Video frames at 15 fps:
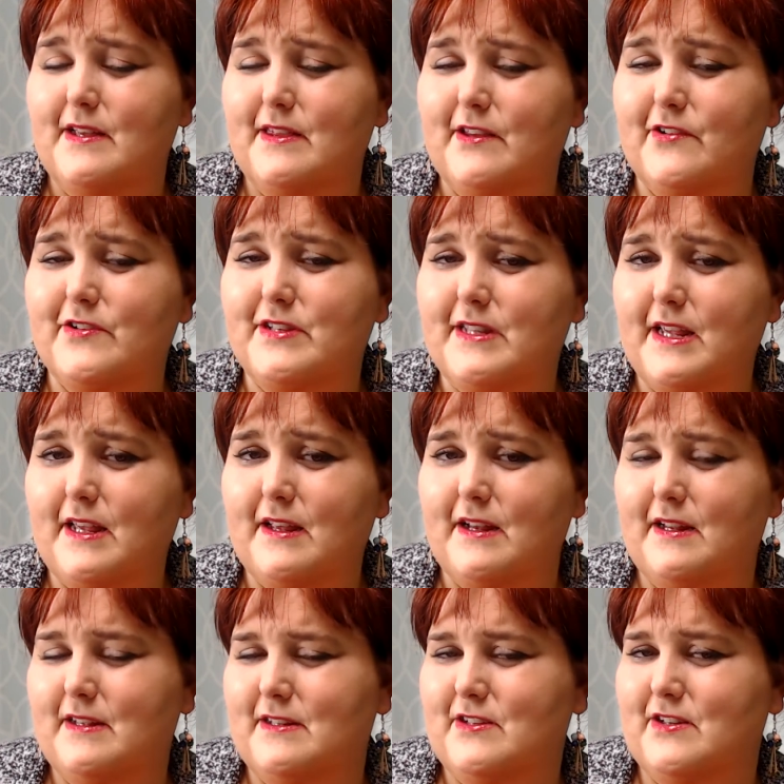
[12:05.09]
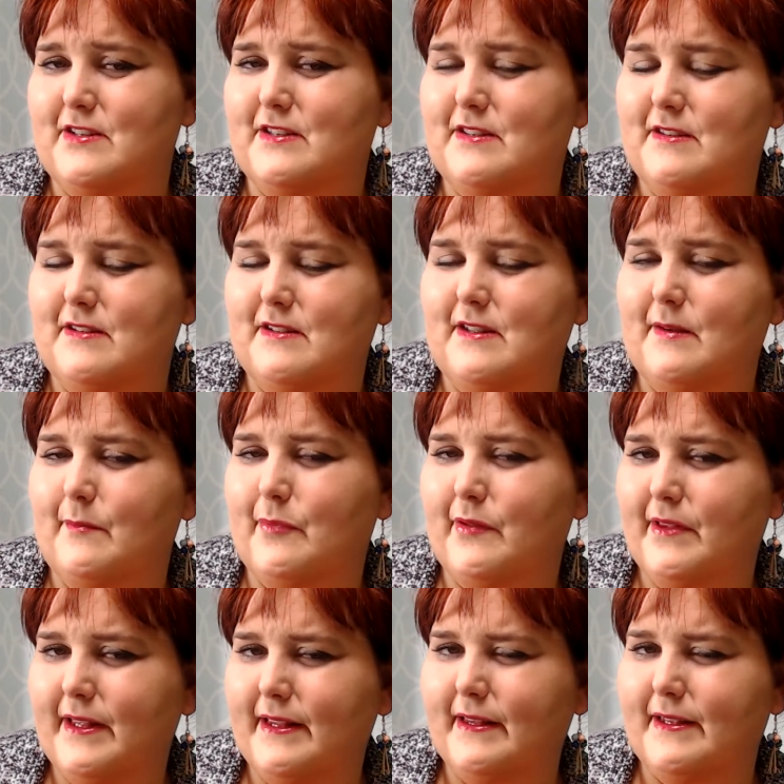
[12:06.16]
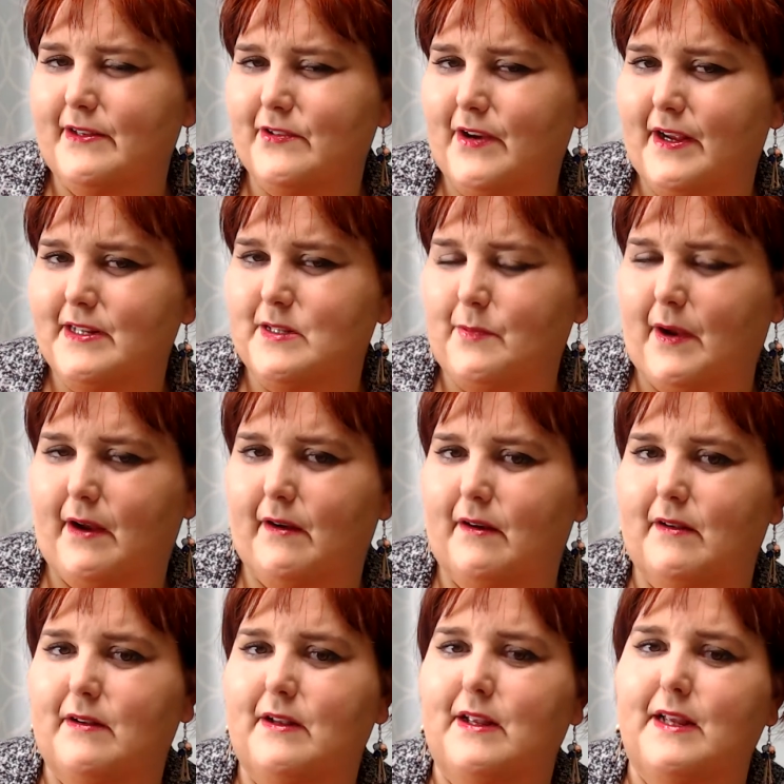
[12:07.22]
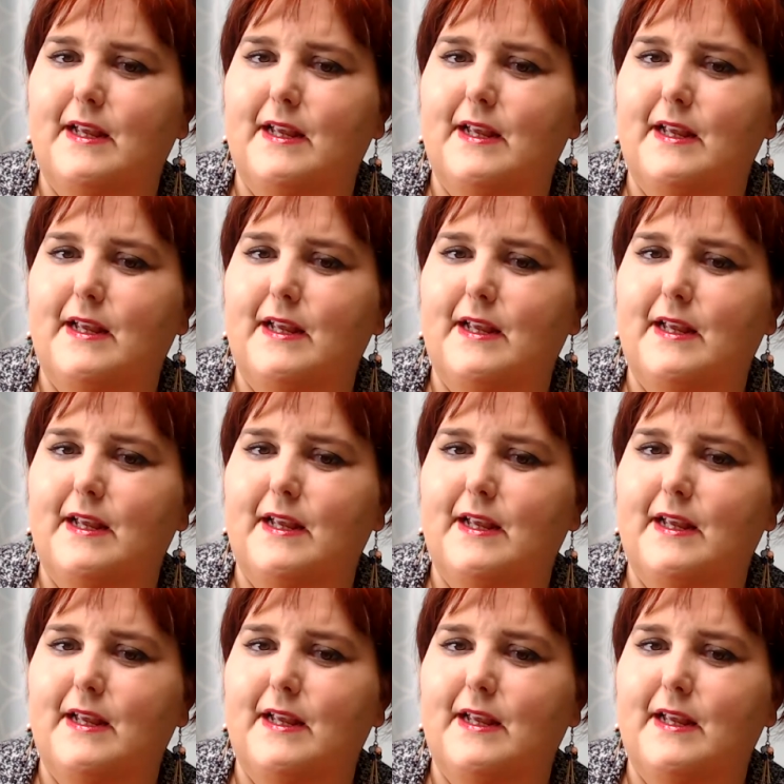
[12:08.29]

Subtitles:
their skin is just completely transparent.